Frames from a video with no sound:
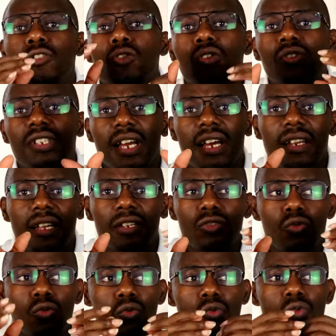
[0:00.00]
Those are the
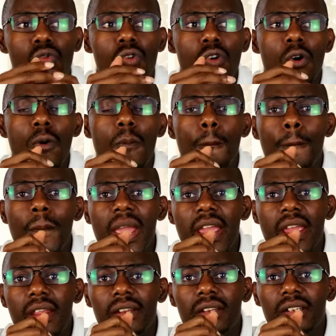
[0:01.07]
two
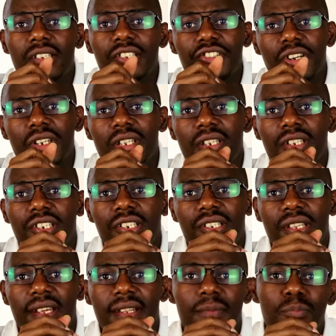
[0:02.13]
main
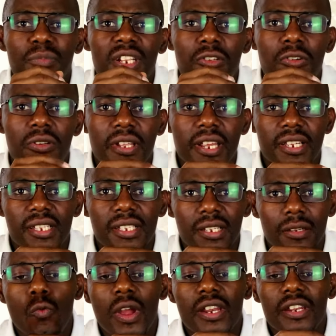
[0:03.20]
strategies that
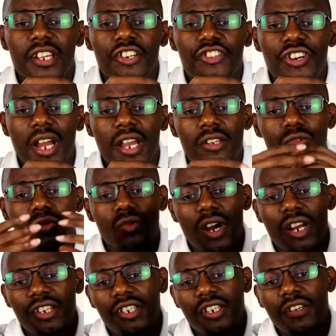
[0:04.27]
millionaires, when they try to
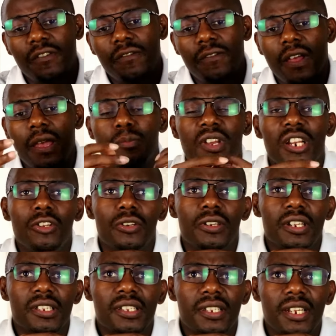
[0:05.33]
achieve a
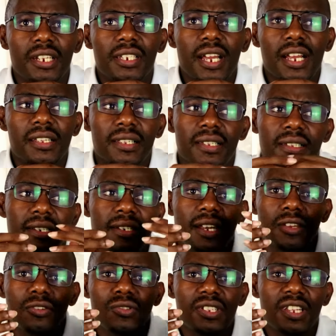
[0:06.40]
millionaire status, it's
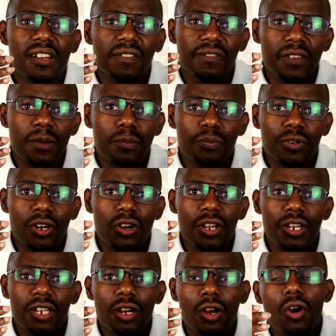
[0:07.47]
either you're
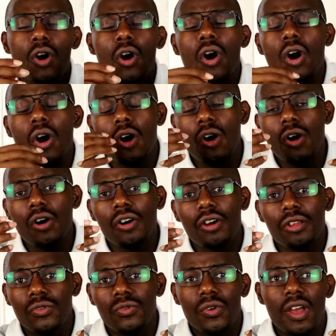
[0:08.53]
self-employed or
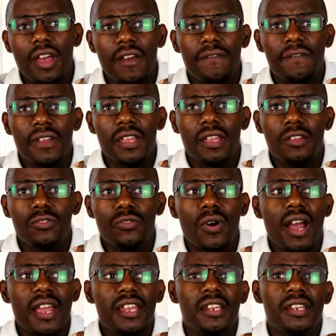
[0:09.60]
you
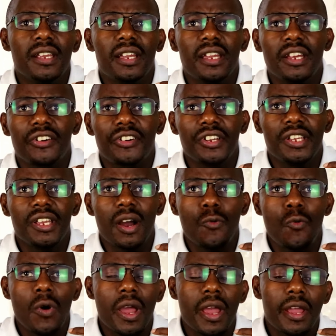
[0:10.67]
are in a career
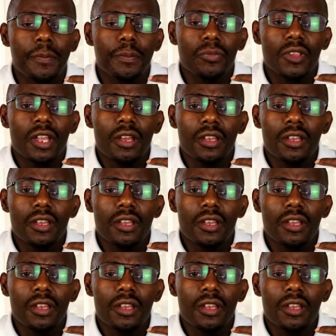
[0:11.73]
where